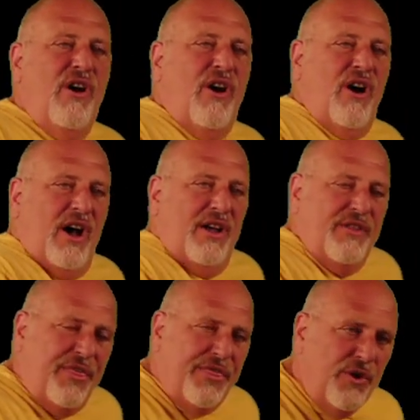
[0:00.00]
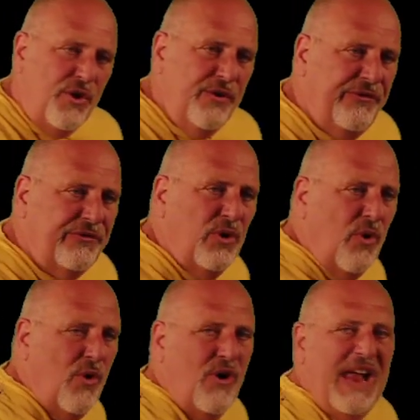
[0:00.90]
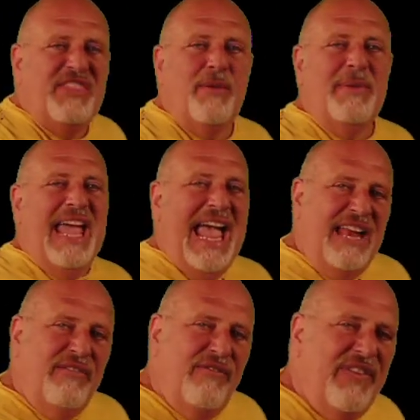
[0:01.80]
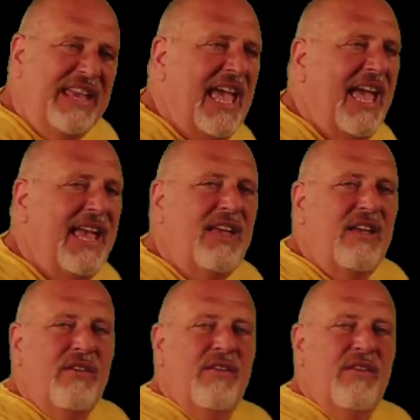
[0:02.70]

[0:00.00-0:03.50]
on the 3rd floor at the Manhattan VA